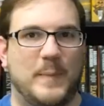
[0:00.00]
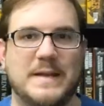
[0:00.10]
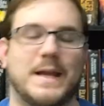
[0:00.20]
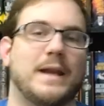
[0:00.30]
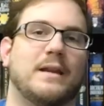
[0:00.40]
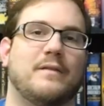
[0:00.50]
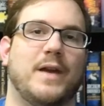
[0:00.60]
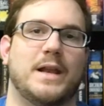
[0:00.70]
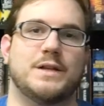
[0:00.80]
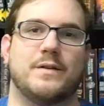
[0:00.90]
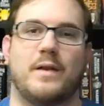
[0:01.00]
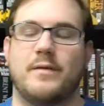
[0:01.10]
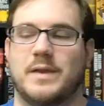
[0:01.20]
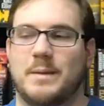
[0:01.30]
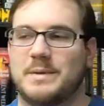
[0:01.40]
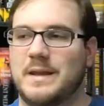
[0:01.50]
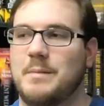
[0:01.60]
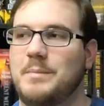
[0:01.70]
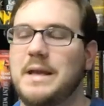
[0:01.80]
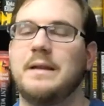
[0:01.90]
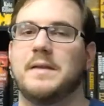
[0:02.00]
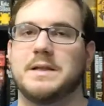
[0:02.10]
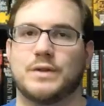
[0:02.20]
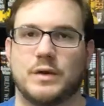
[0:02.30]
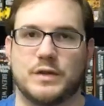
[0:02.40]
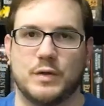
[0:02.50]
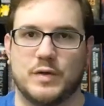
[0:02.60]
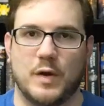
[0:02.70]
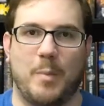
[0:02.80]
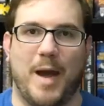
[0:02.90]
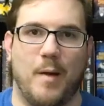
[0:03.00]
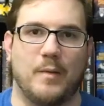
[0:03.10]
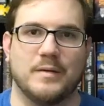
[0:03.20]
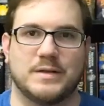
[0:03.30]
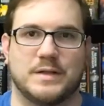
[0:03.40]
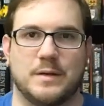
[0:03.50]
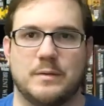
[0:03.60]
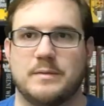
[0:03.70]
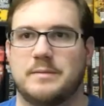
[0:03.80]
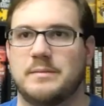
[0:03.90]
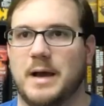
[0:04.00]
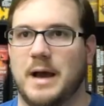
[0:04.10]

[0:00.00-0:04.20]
be taken advantage of and everything, but then immediately starts using her powers to